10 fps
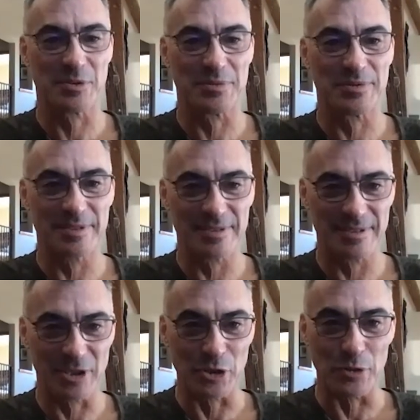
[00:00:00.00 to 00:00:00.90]
and
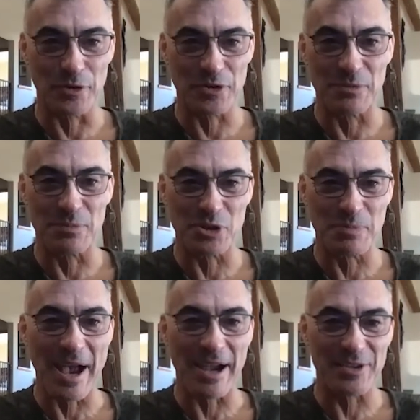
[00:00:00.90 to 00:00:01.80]
the universe didn't push
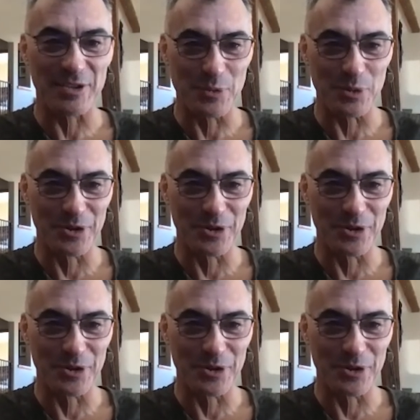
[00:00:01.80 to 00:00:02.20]
back. So we're